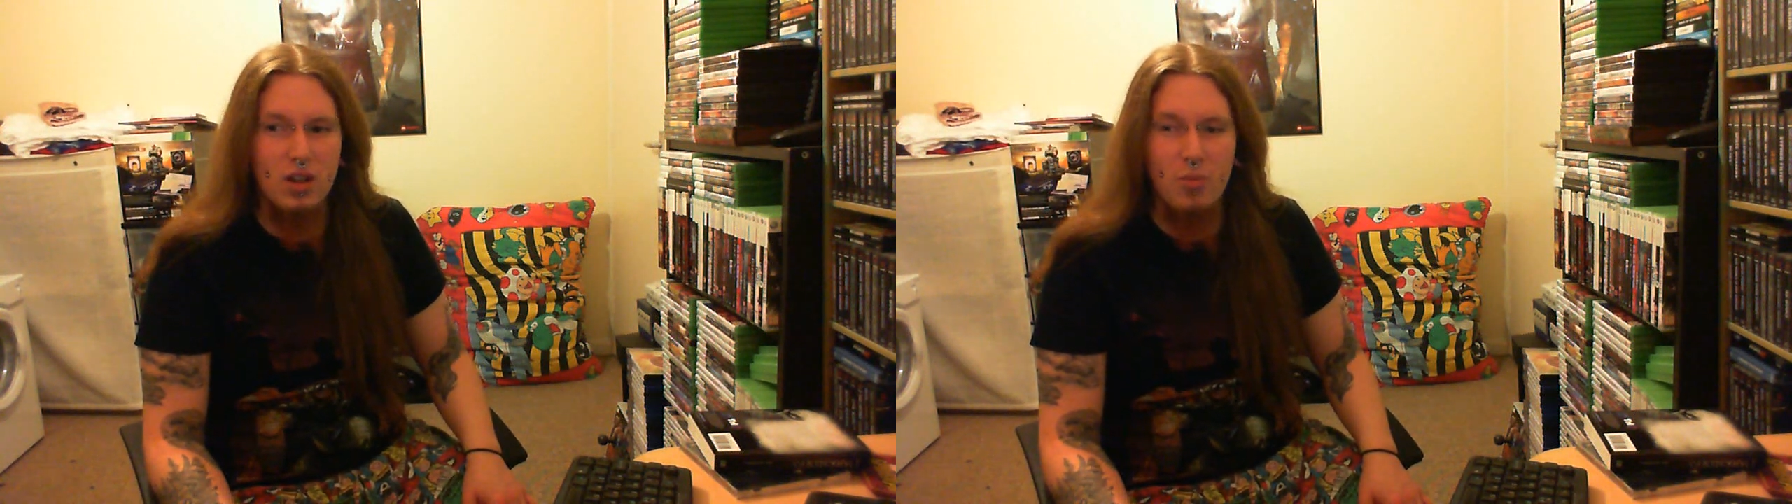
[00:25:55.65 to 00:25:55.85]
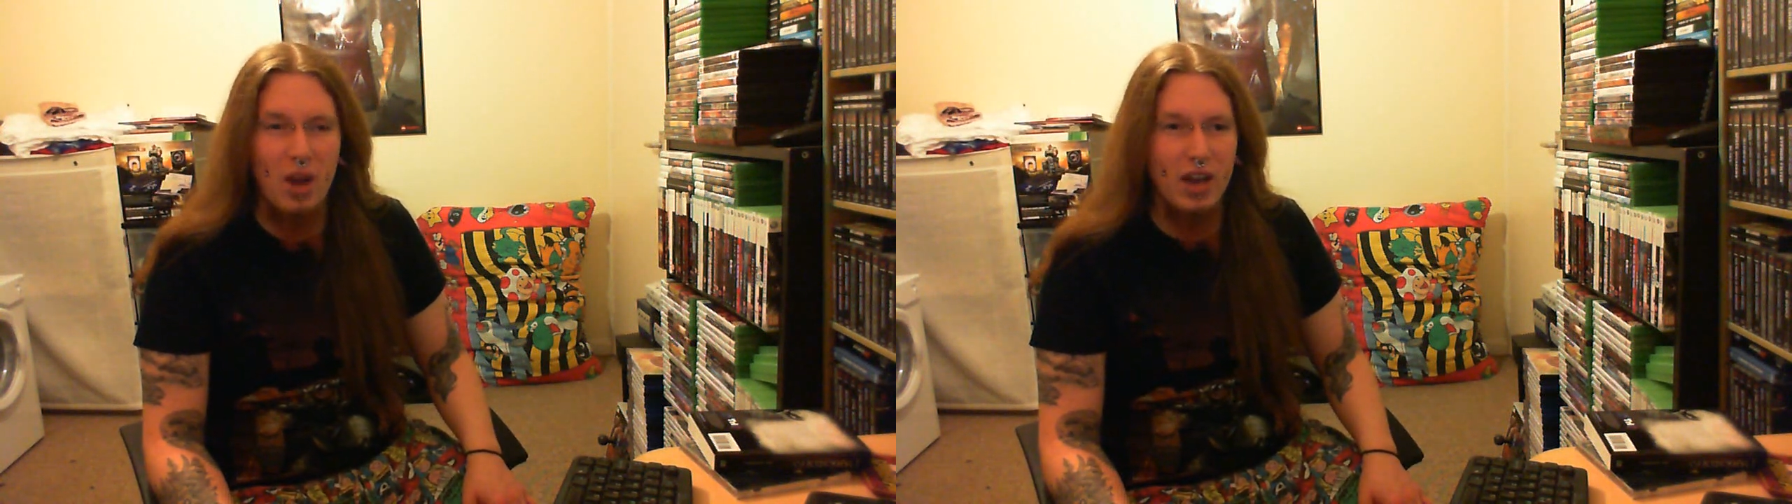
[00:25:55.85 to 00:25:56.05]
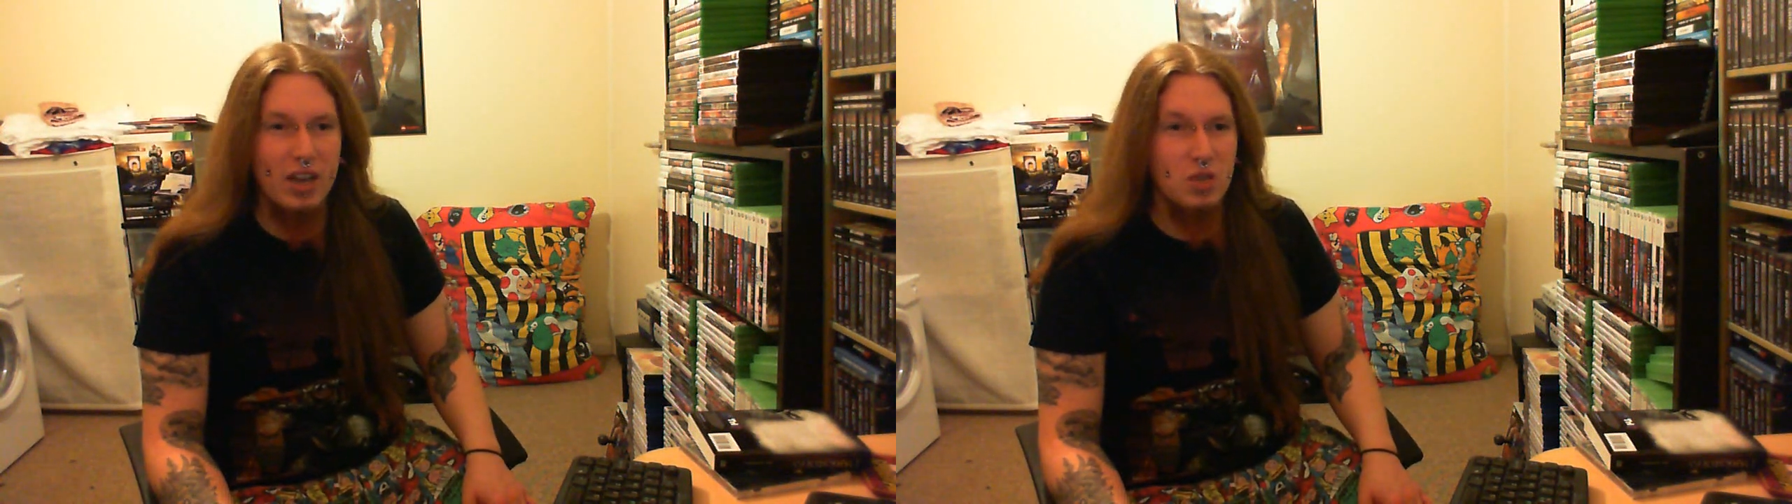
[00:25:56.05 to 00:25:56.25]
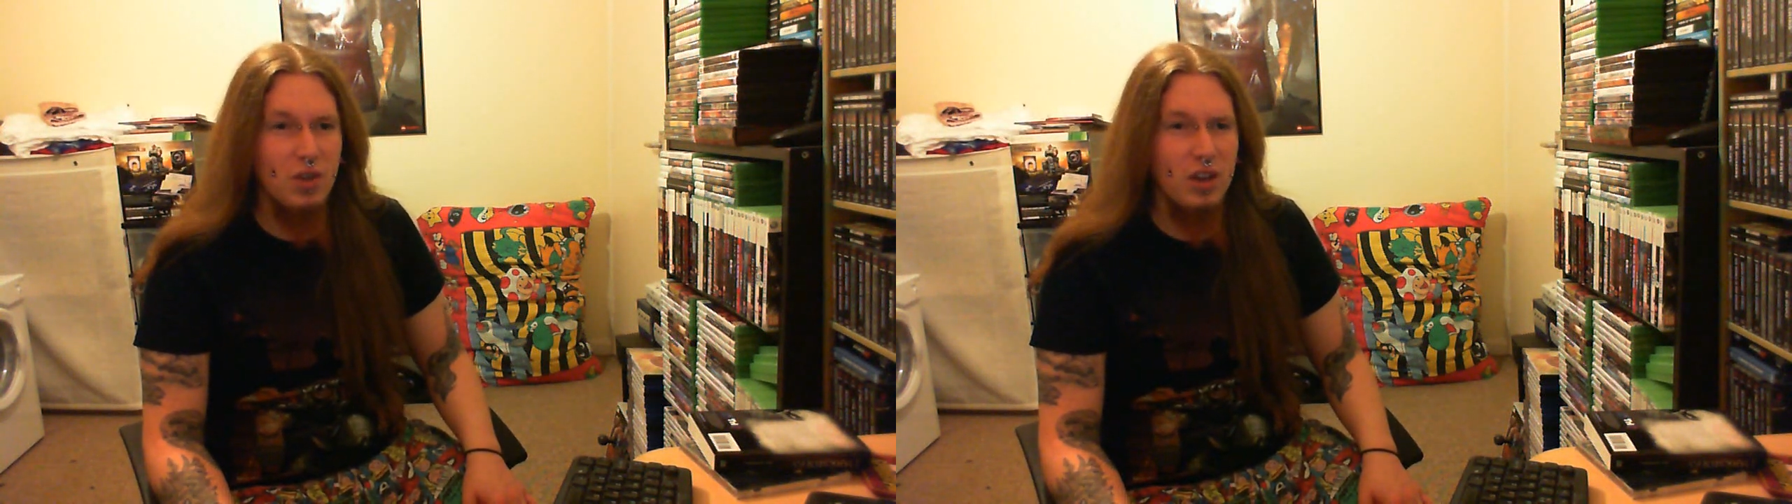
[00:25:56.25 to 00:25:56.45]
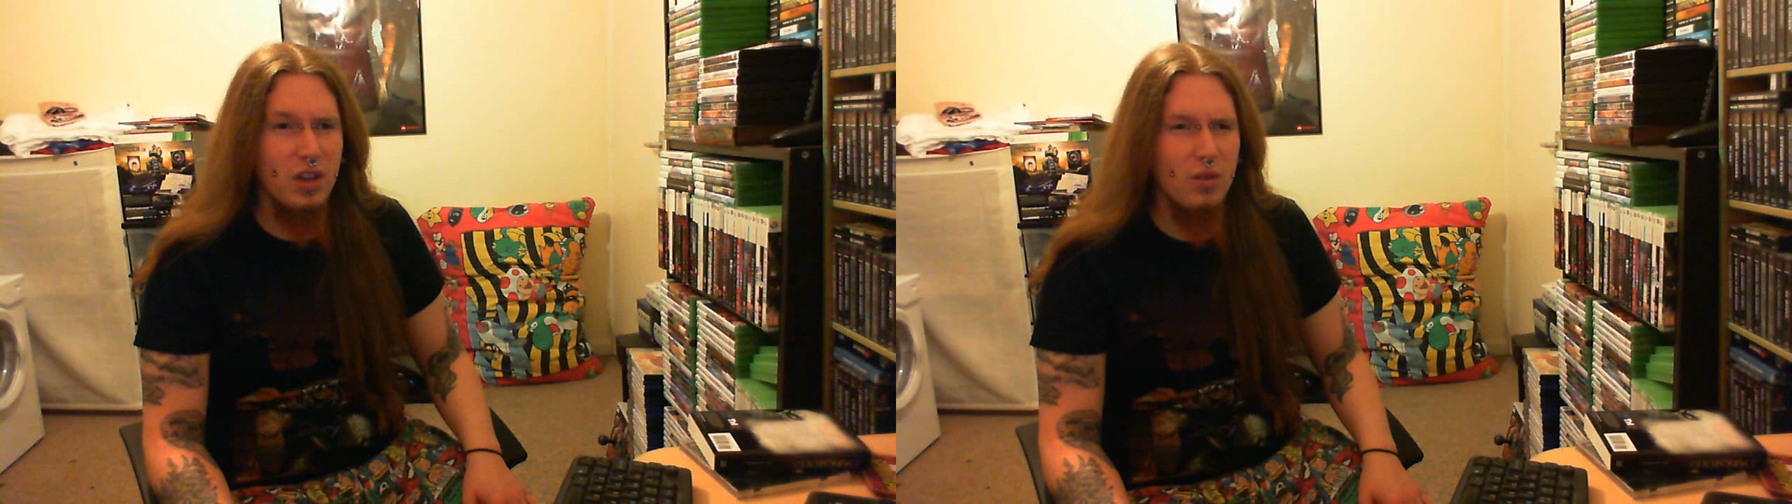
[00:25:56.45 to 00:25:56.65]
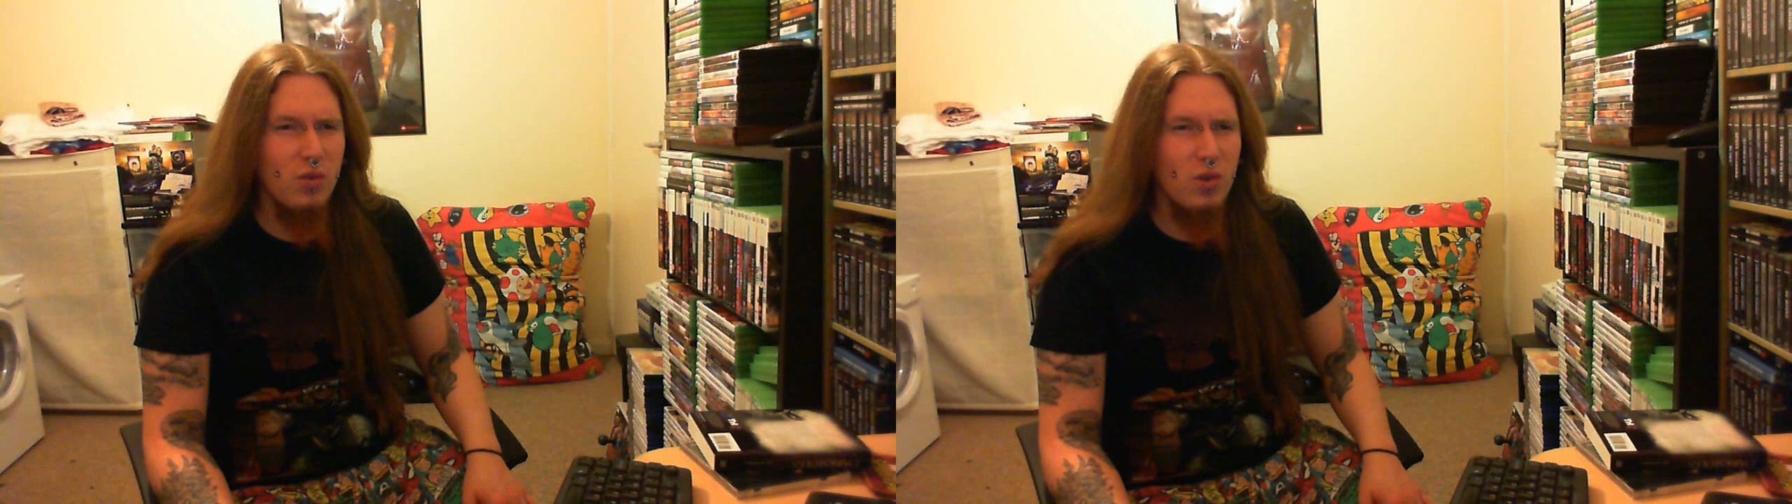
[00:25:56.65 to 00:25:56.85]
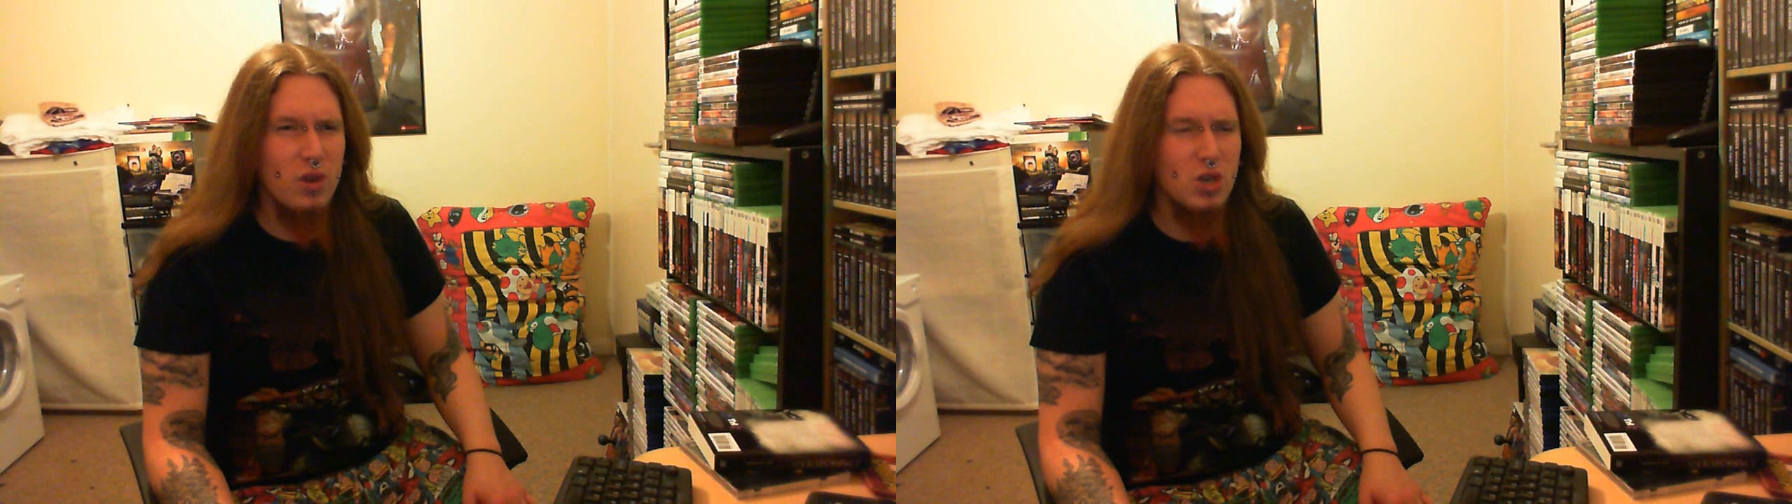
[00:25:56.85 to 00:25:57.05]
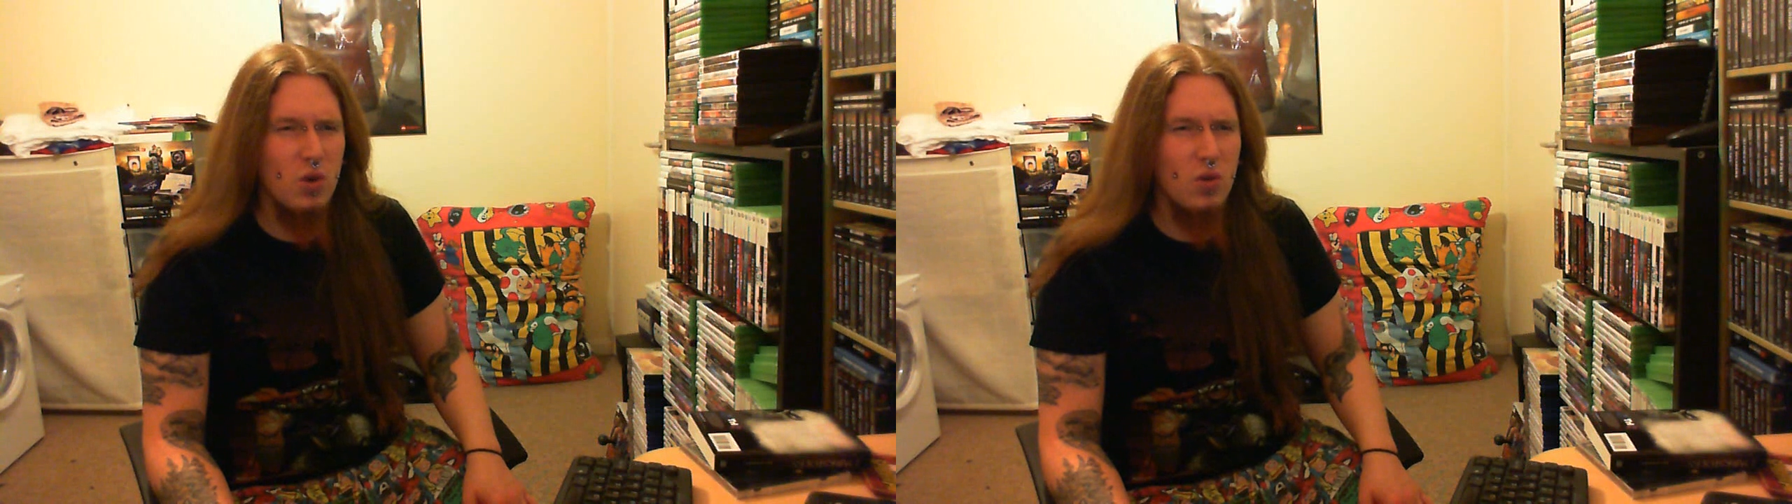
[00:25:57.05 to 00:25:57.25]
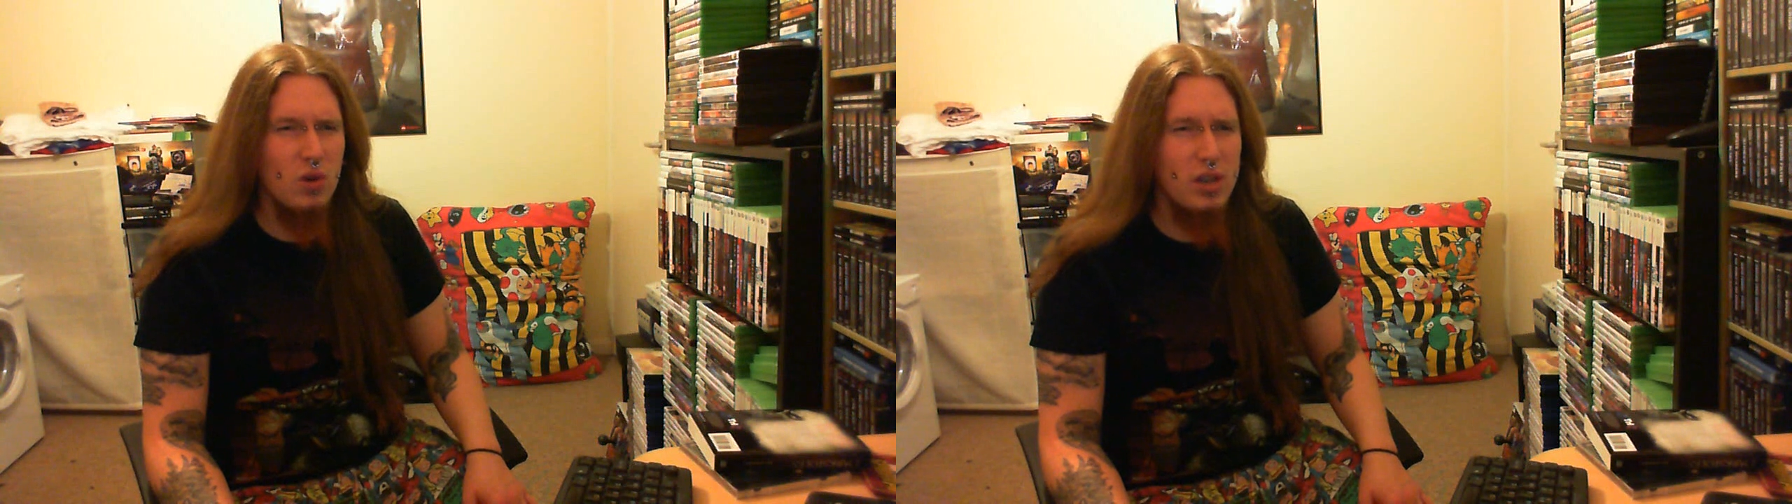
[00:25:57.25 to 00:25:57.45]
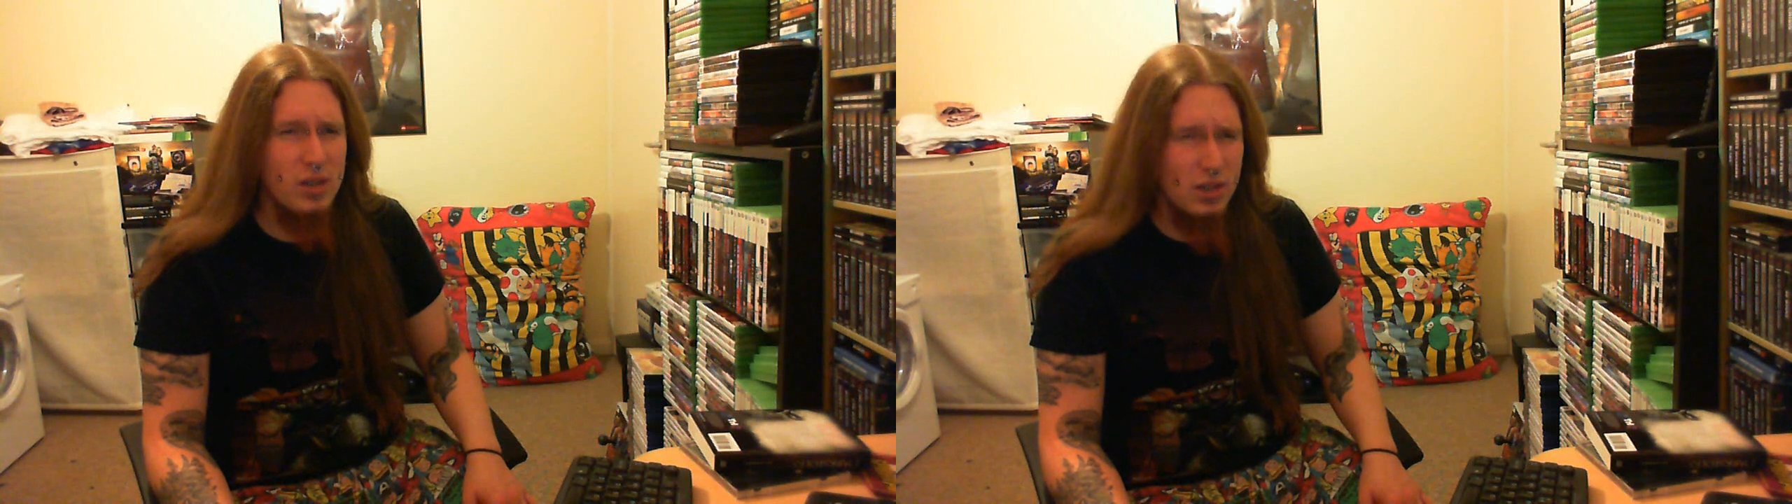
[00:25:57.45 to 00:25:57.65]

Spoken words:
package video for you shortly.